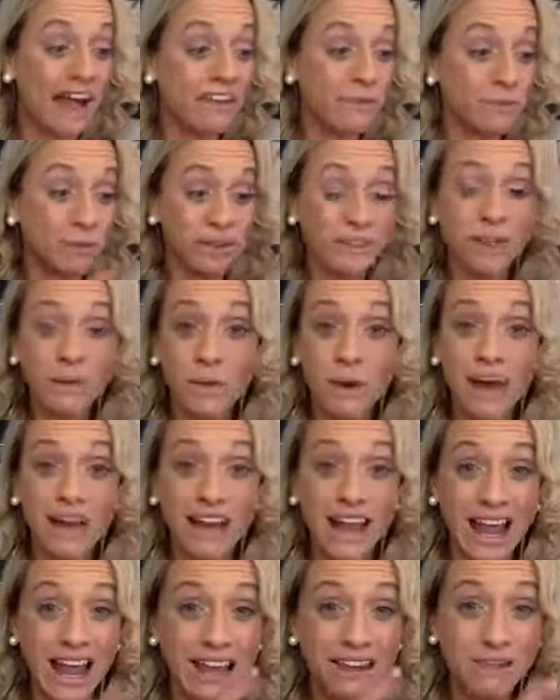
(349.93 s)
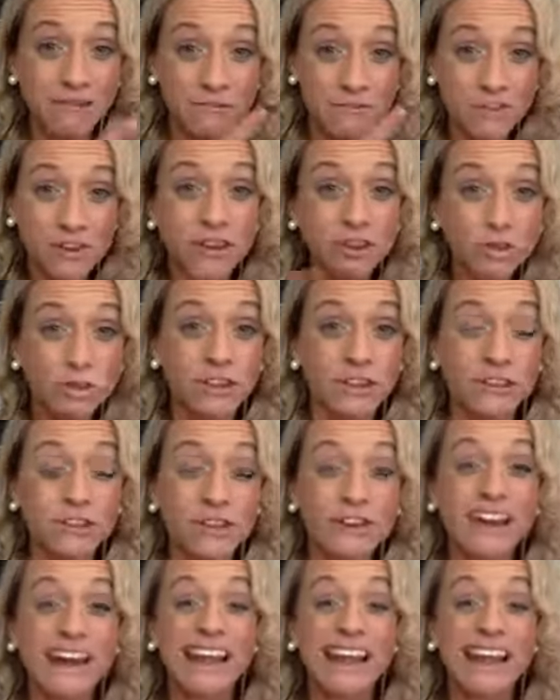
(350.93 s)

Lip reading: what they want and finish what they start.